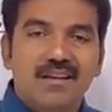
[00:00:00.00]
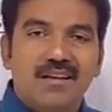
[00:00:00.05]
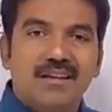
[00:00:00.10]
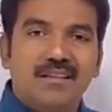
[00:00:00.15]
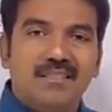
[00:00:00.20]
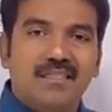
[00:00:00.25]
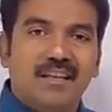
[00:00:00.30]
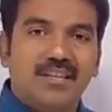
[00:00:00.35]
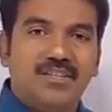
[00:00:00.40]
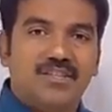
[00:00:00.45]
In
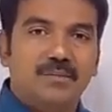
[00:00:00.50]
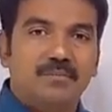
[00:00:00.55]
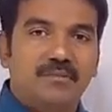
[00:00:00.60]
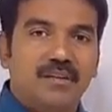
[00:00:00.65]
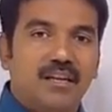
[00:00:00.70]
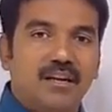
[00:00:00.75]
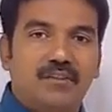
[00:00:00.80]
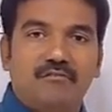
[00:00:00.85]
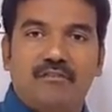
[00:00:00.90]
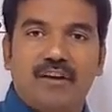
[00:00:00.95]
the
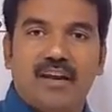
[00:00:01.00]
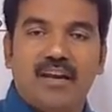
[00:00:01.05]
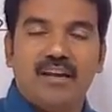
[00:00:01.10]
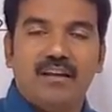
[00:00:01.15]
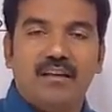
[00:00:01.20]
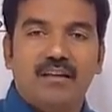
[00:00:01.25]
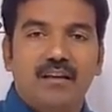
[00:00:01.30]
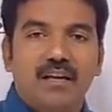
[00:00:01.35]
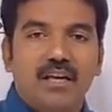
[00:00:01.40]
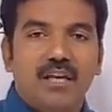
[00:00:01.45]
similar way,
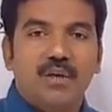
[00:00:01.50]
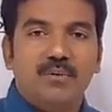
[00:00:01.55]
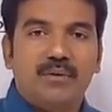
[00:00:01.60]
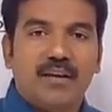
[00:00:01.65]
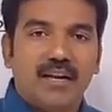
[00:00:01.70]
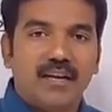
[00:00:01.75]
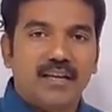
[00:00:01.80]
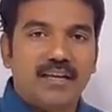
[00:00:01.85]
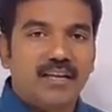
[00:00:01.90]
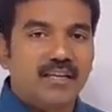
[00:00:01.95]
you
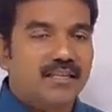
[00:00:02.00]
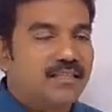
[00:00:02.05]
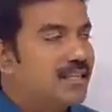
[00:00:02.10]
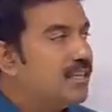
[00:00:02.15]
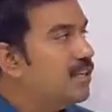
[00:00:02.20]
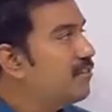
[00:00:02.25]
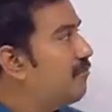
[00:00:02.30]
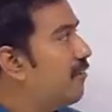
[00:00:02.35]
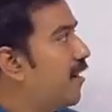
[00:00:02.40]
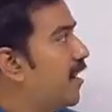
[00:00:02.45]
can
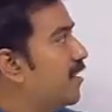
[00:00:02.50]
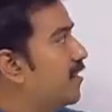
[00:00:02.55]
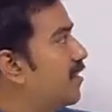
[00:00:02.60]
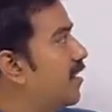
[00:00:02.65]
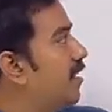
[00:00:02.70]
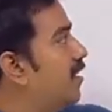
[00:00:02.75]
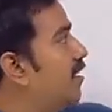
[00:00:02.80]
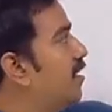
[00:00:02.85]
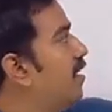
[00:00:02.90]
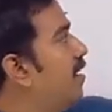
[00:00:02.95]
easily find
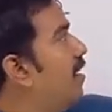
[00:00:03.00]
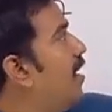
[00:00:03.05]
the